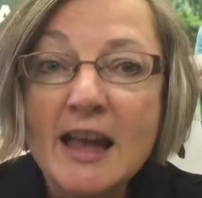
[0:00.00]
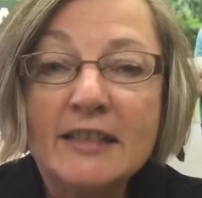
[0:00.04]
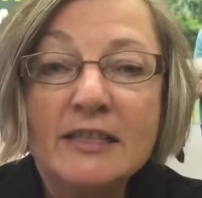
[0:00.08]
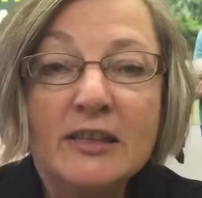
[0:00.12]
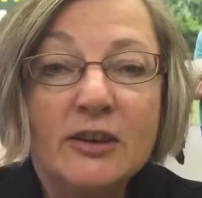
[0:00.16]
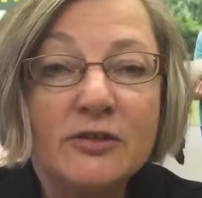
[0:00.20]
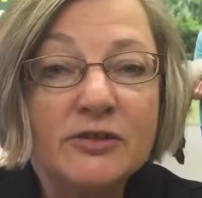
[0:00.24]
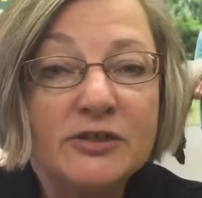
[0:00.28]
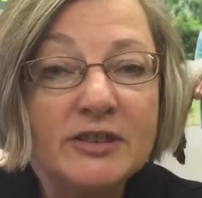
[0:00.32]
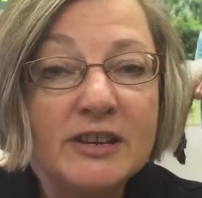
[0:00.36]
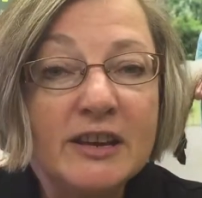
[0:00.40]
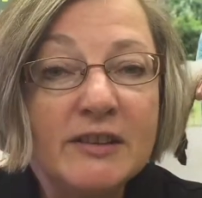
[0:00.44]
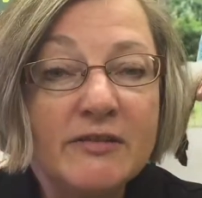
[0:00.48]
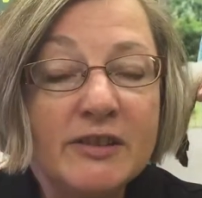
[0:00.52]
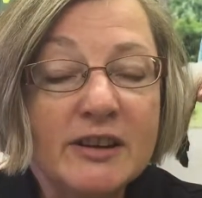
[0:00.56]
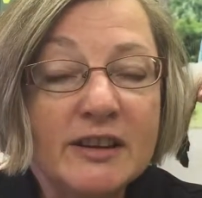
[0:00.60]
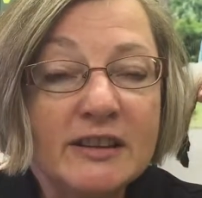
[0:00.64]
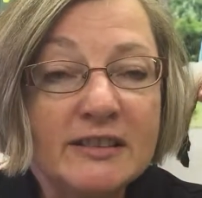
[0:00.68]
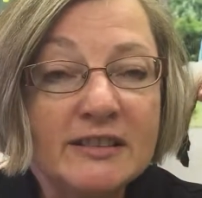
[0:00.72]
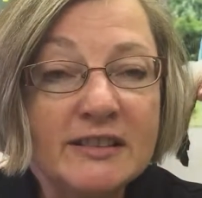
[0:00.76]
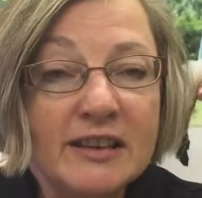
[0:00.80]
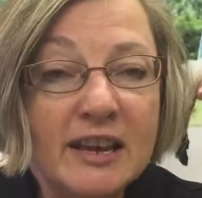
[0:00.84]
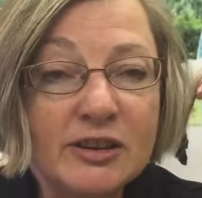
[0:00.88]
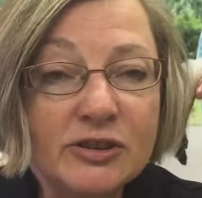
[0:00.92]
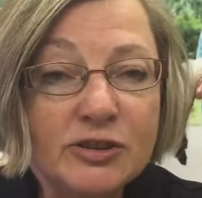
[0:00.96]
There's even a
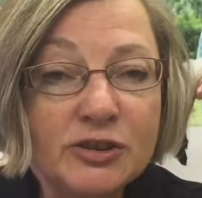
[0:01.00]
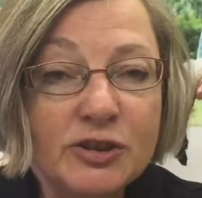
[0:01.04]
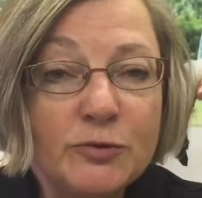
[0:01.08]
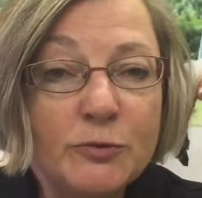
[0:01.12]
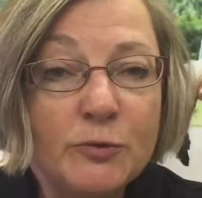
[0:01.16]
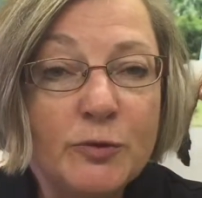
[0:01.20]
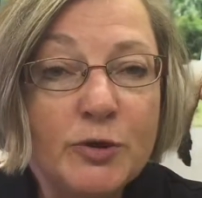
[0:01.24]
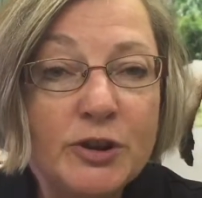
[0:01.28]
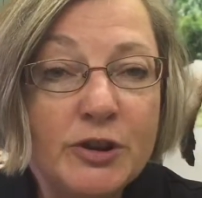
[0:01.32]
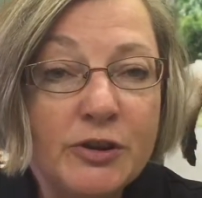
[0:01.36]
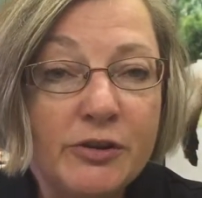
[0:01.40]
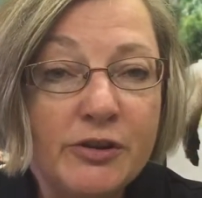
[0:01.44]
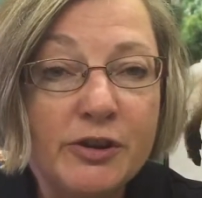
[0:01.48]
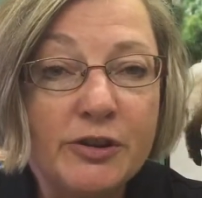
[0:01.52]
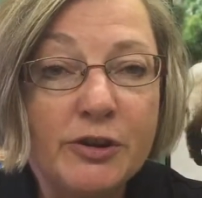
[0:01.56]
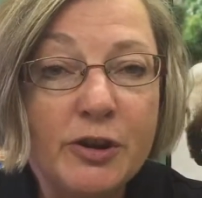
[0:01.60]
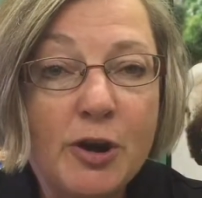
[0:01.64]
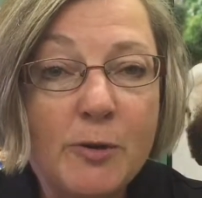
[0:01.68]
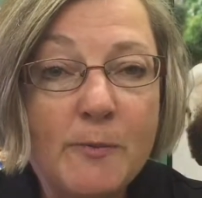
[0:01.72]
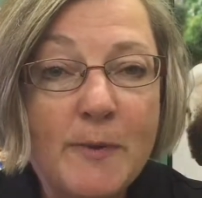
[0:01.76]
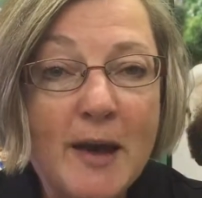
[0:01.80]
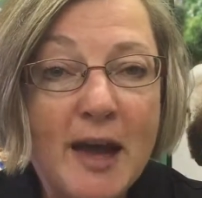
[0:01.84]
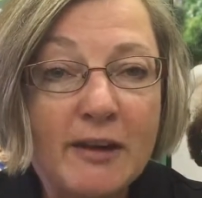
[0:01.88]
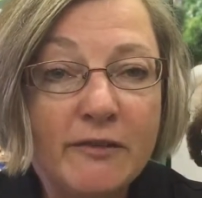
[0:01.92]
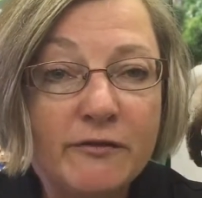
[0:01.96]
section where you can
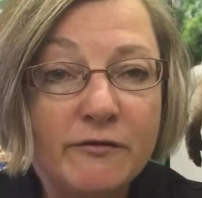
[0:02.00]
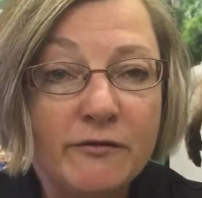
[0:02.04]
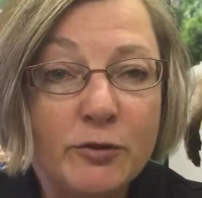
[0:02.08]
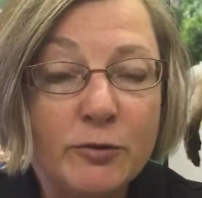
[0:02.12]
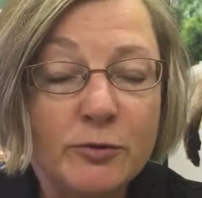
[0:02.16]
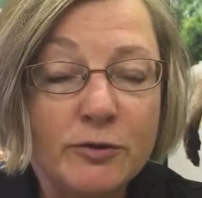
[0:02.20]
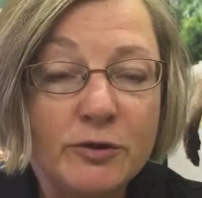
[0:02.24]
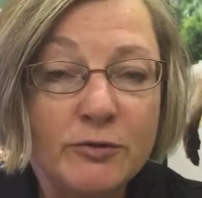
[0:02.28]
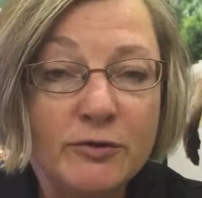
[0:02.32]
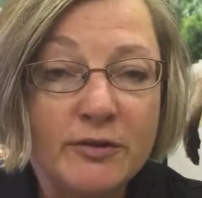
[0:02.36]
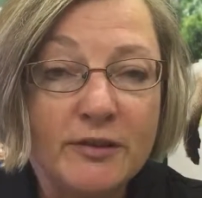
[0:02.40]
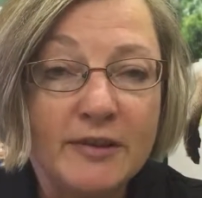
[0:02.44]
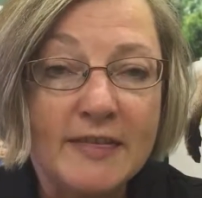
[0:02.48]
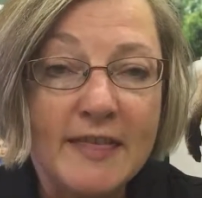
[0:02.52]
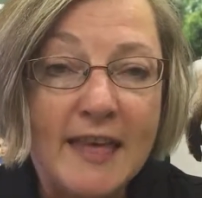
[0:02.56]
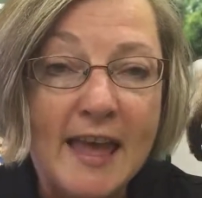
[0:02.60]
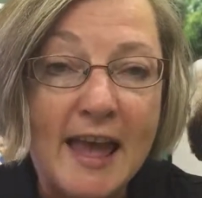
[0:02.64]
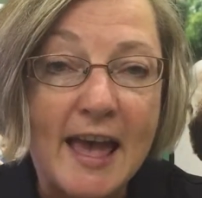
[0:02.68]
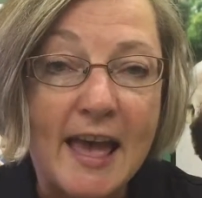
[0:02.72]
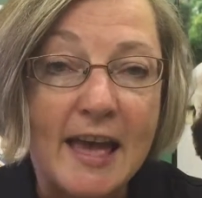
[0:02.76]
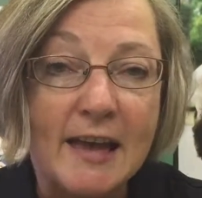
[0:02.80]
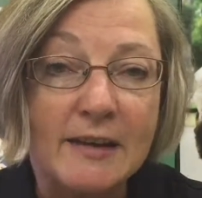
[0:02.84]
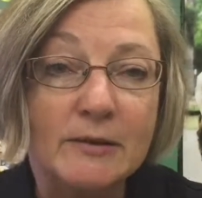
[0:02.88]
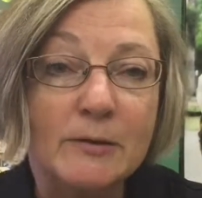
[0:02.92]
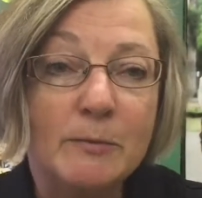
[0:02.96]
go back further than
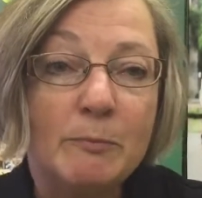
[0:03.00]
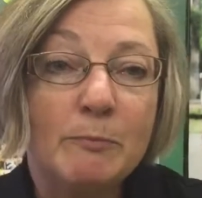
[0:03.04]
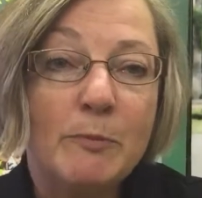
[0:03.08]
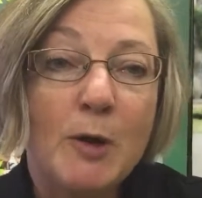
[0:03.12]
that.